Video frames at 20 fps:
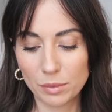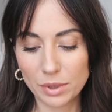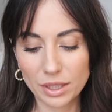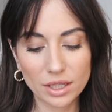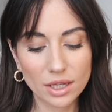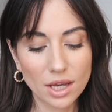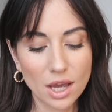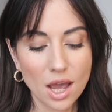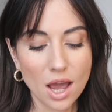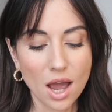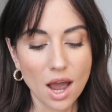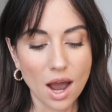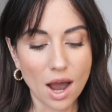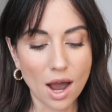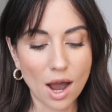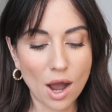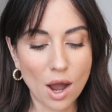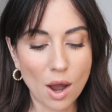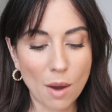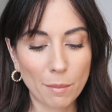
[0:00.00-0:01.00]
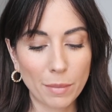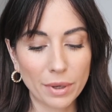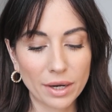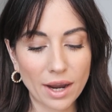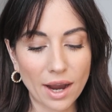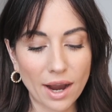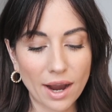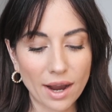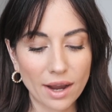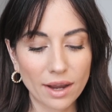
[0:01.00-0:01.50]
me.
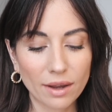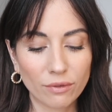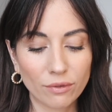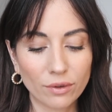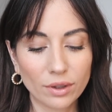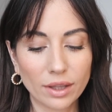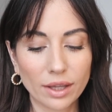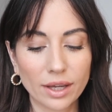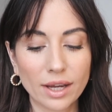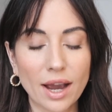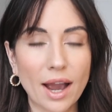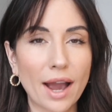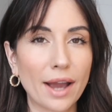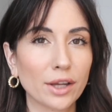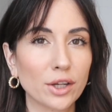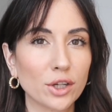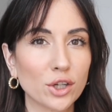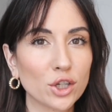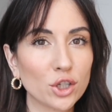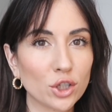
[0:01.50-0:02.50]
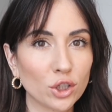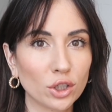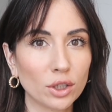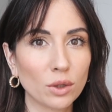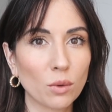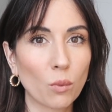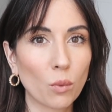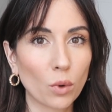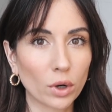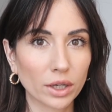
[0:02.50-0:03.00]
But I feel like I
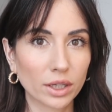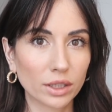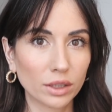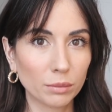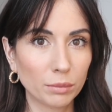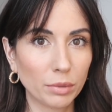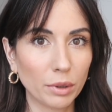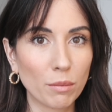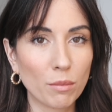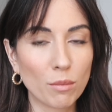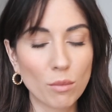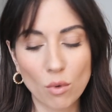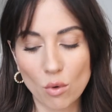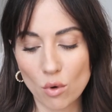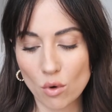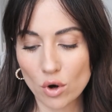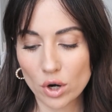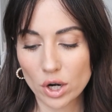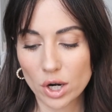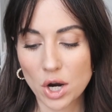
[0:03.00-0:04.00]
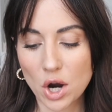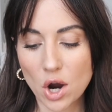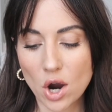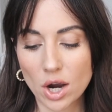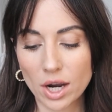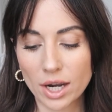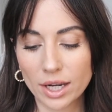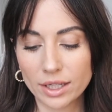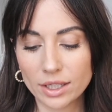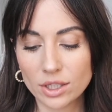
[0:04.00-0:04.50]
could work a little bit more
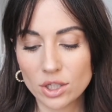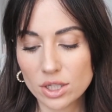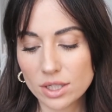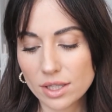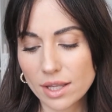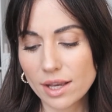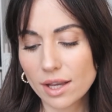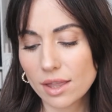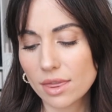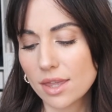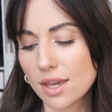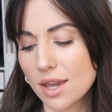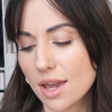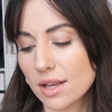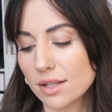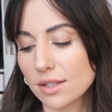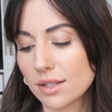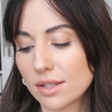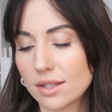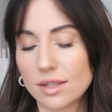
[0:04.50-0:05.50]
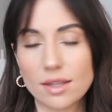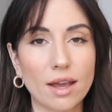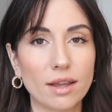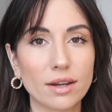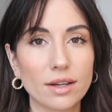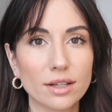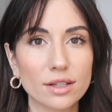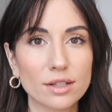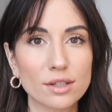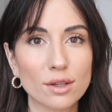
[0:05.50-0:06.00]
on just like the
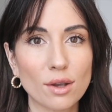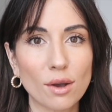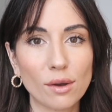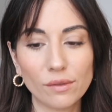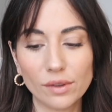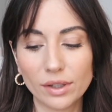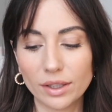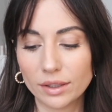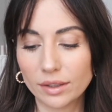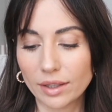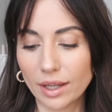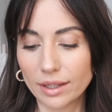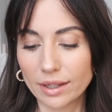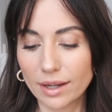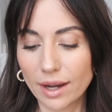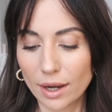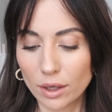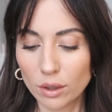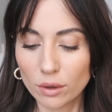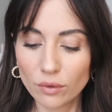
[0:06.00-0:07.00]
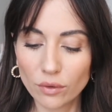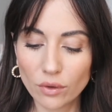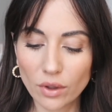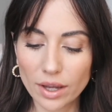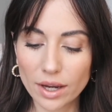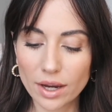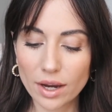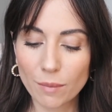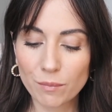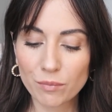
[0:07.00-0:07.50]
aesthetics of it and kind of
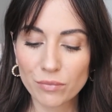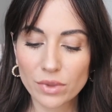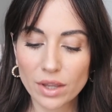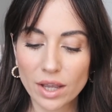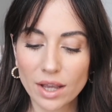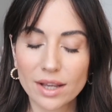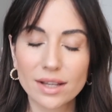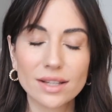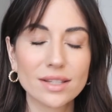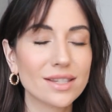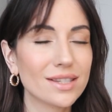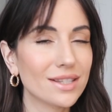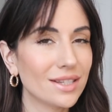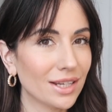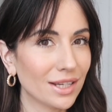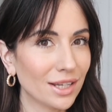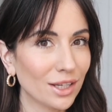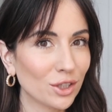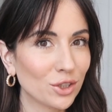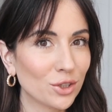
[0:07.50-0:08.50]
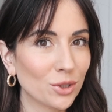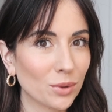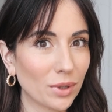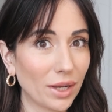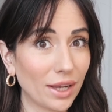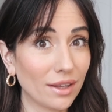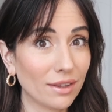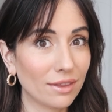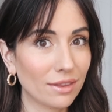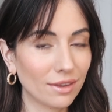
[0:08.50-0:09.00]
like sticking to
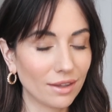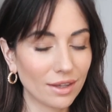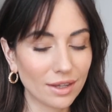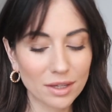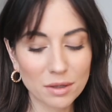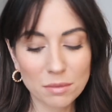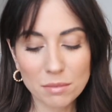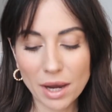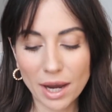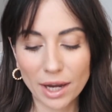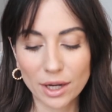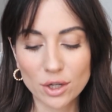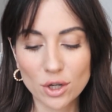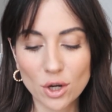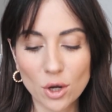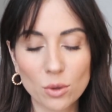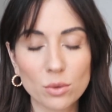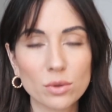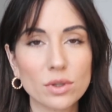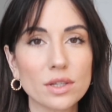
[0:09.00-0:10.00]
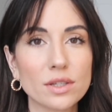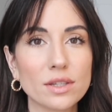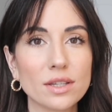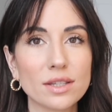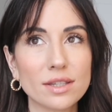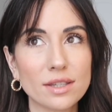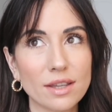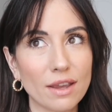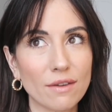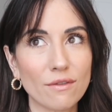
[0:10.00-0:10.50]
a theme. I know this
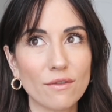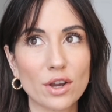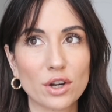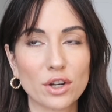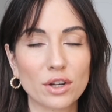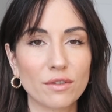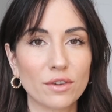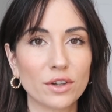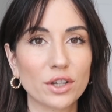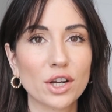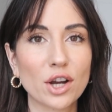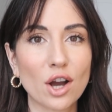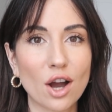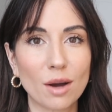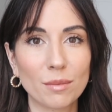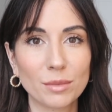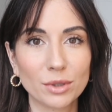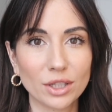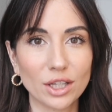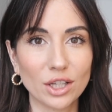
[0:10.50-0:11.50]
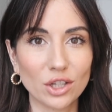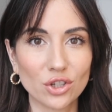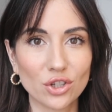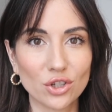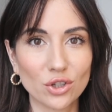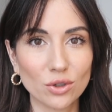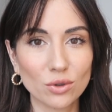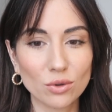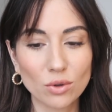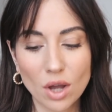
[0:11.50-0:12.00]
is a very, very common
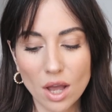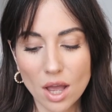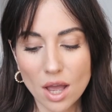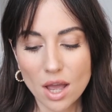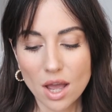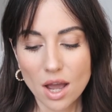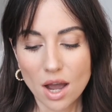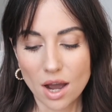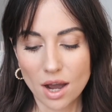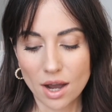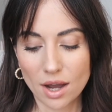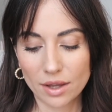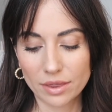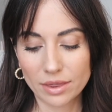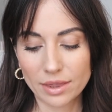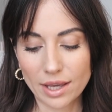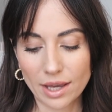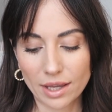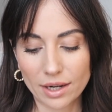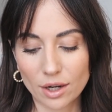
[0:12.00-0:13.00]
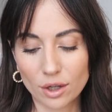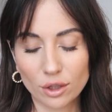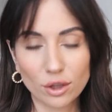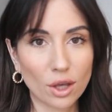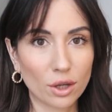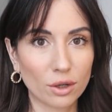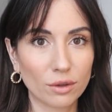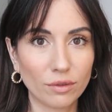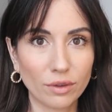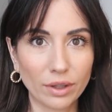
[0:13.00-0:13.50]
issue that a
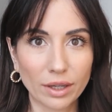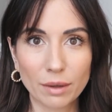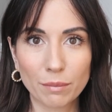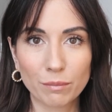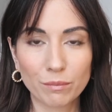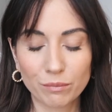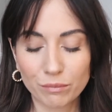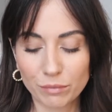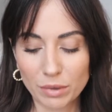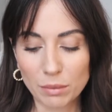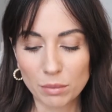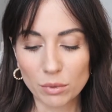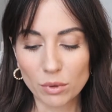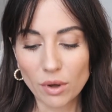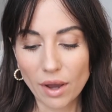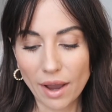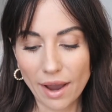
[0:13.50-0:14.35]
lot of like people